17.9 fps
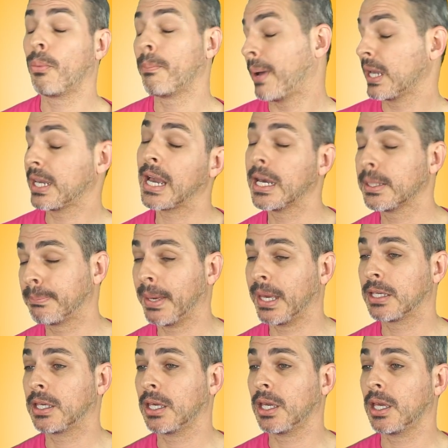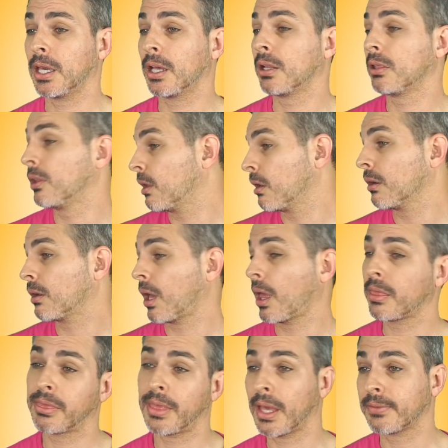my god, Becky, look
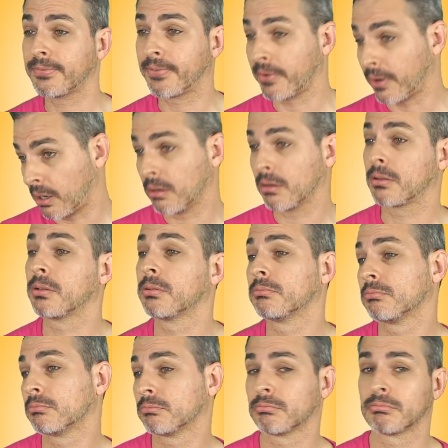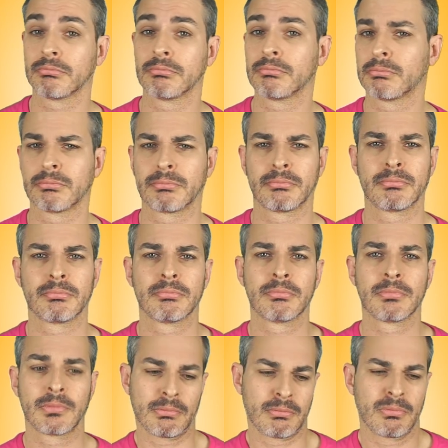at that Fronc.
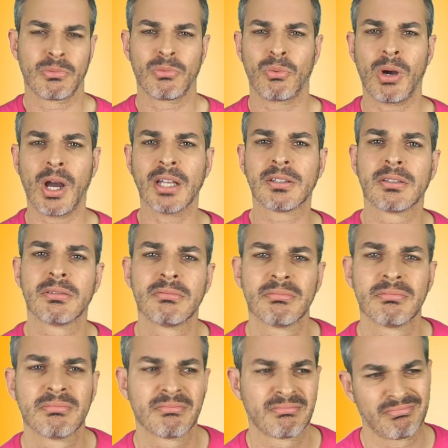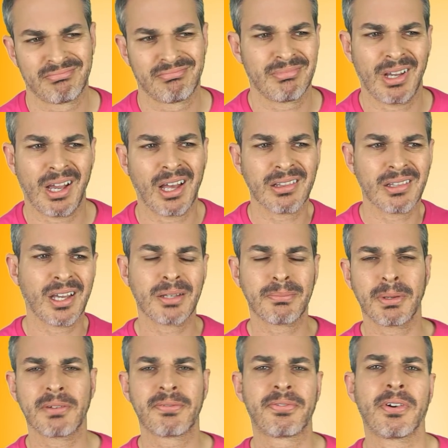What? I like
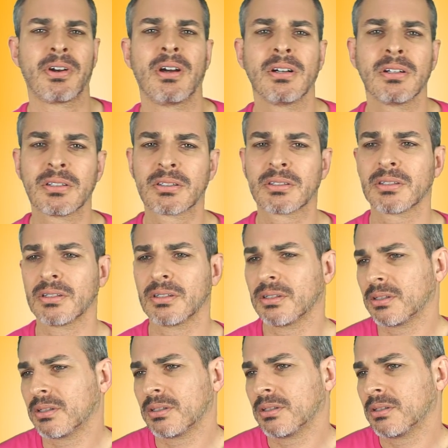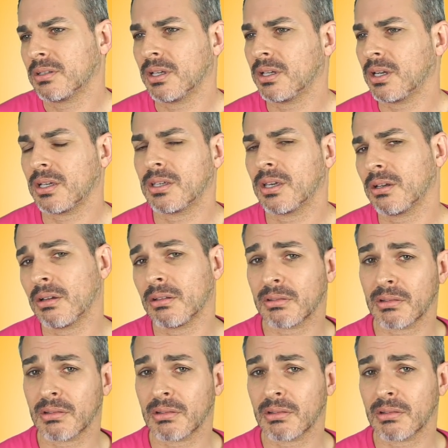big Froncs, and I cannot